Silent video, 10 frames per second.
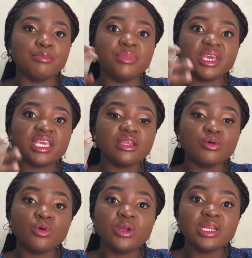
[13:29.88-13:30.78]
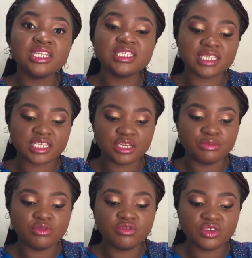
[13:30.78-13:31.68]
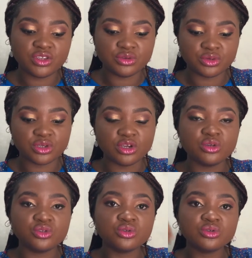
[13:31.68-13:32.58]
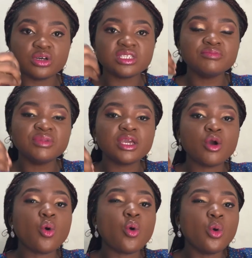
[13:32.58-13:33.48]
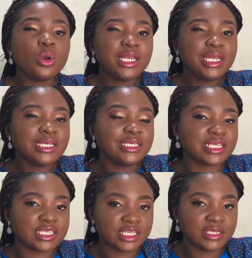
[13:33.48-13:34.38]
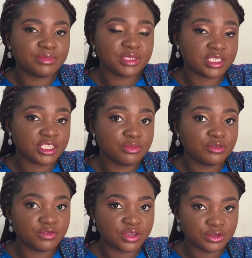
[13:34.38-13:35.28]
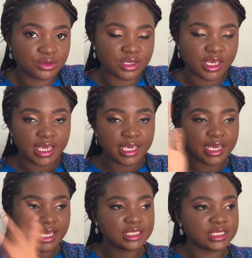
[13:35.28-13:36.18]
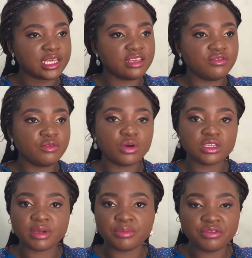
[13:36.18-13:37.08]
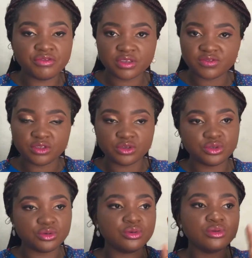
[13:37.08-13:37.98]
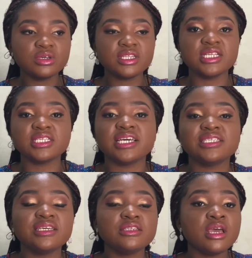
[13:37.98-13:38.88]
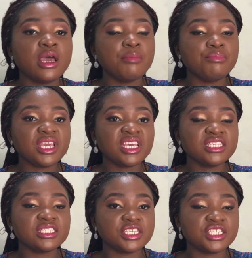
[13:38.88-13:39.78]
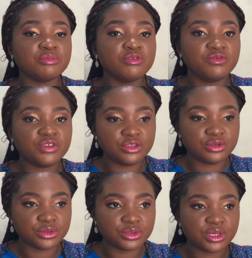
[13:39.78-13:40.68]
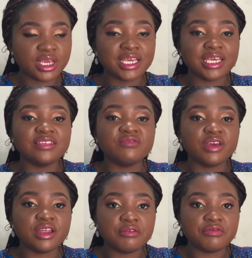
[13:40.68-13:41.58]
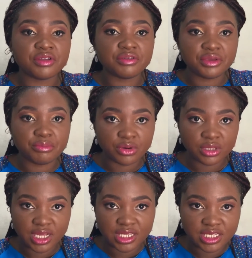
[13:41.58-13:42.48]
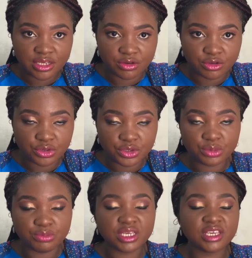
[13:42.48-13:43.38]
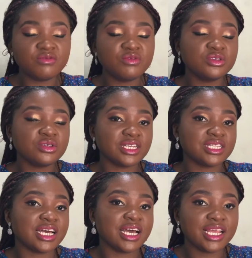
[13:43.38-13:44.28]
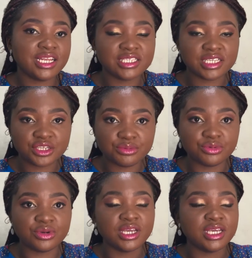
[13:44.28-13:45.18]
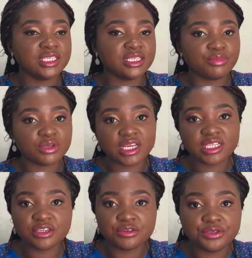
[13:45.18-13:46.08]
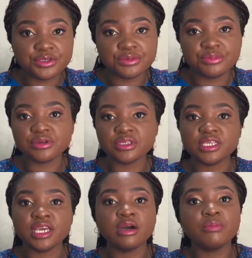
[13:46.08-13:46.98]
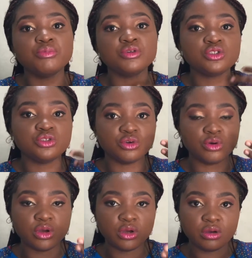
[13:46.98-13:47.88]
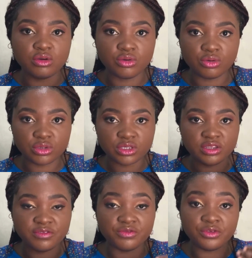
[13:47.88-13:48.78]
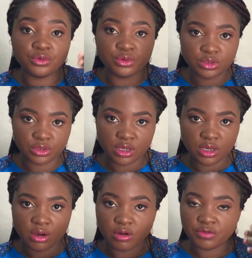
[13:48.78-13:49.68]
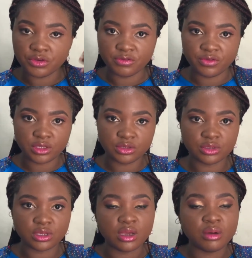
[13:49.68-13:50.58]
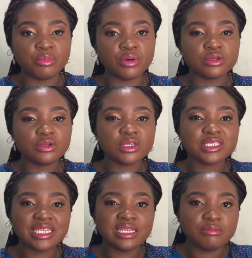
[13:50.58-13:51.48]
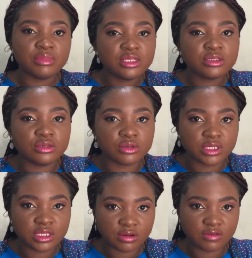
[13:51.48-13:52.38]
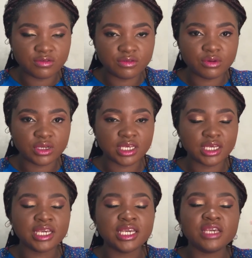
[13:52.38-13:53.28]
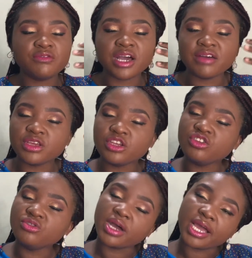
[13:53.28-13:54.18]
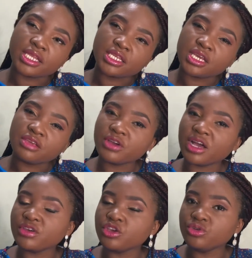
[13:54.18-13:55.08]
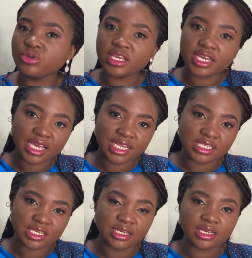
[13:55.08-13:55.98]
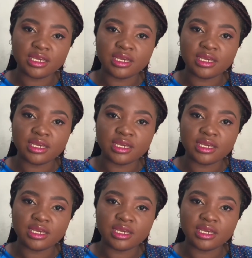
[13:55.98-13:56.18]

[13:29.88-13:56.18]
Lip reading: making only searchable videos. Do not make only searchable videos. Yes, if you watch my previous videos, you will know that I said making searchable videos is very, very important here on YouTube. Making videos that are highly searchable is important here on YouTube because it helps boost your growth, the views of your videos. But don't limit yourself, okay? If you have a new idea, if you have a unique idea,